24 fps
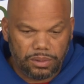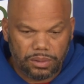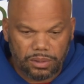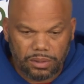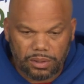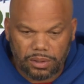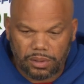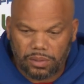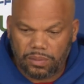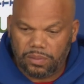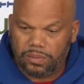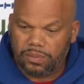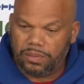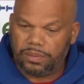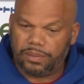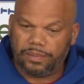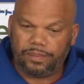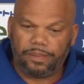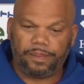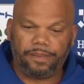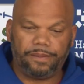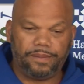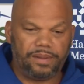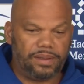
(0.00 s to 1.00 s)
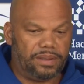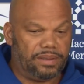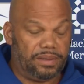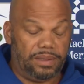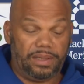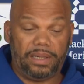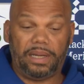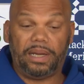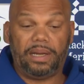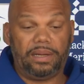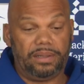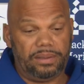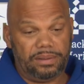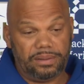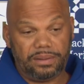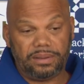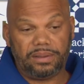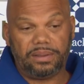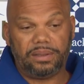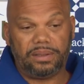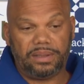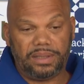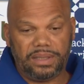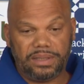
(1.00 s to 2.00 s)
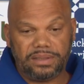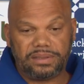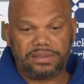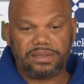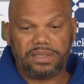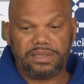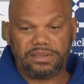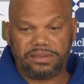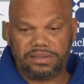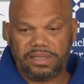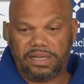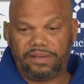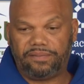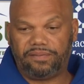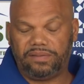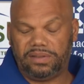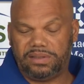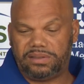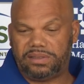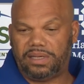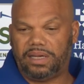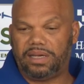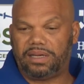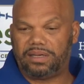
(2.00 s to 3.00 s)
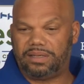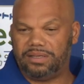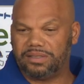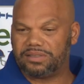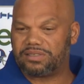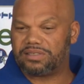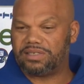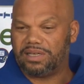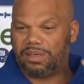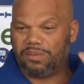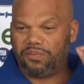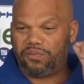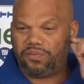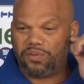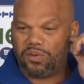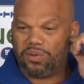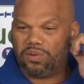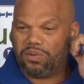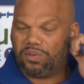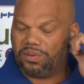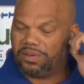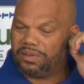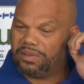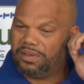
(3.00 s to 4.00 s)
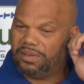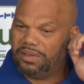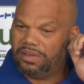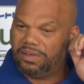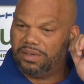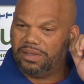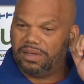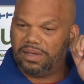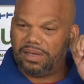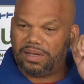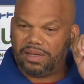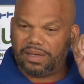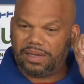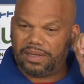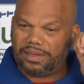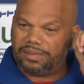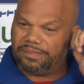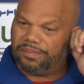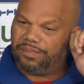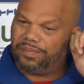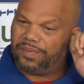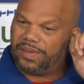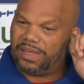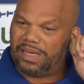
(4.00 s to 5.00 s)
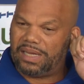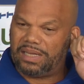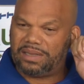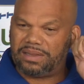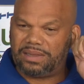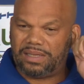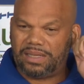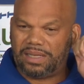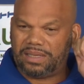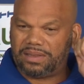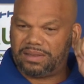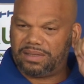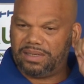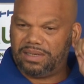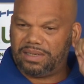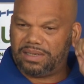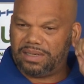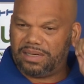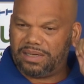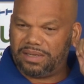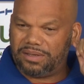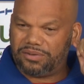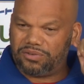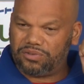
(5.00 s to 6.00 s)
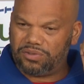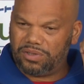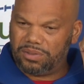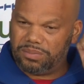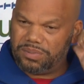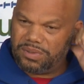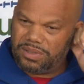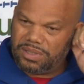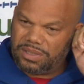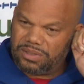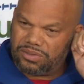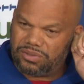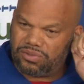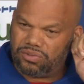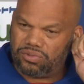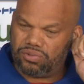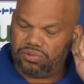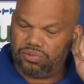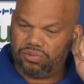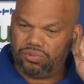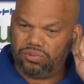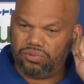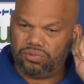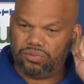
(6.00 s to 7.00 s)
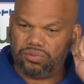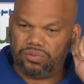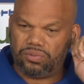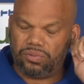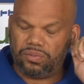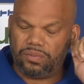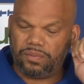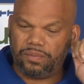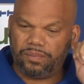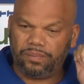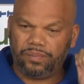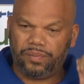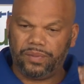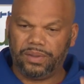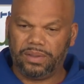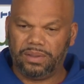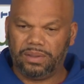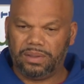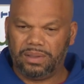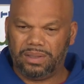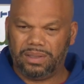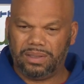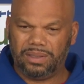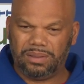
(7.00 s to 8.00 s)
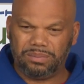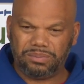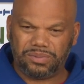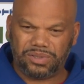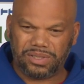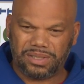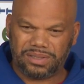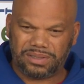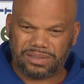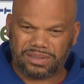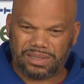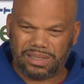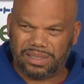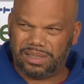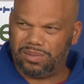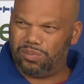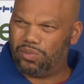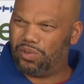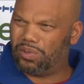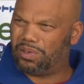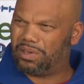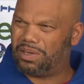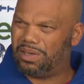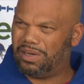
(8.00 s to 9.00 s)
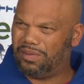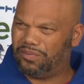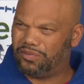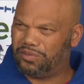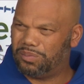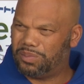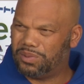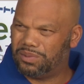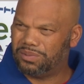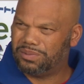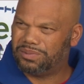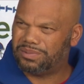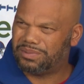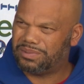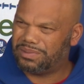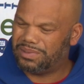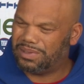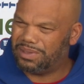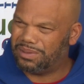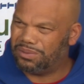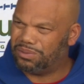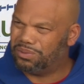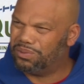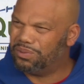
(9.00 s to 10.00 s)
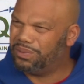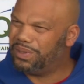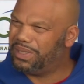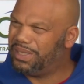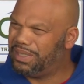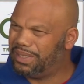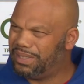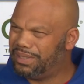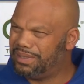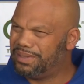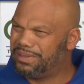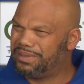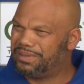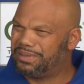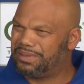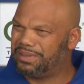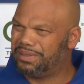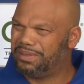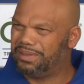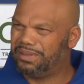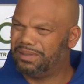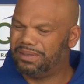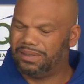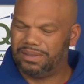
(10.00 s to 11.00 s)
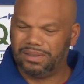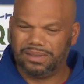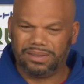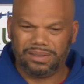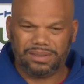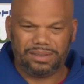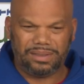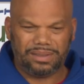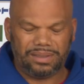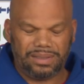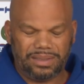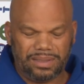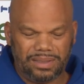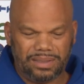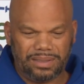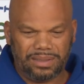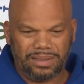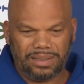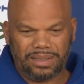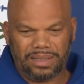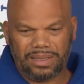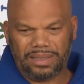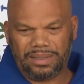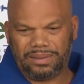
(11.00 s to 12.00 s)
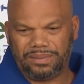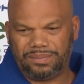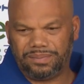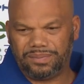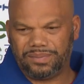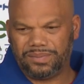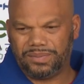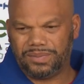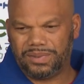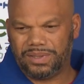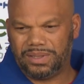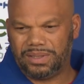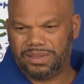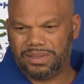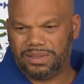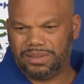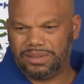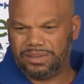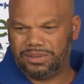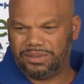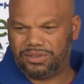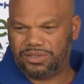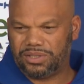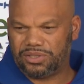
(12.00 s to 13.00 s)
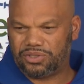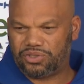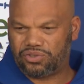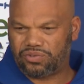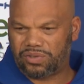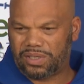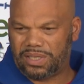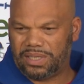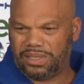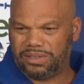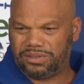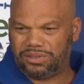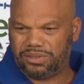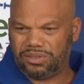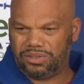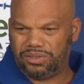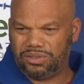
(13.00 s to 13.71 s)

You know, yeah. He's definitely taking a step forward. I think I attribute it to him just getting more comfortable in who he is and just trying to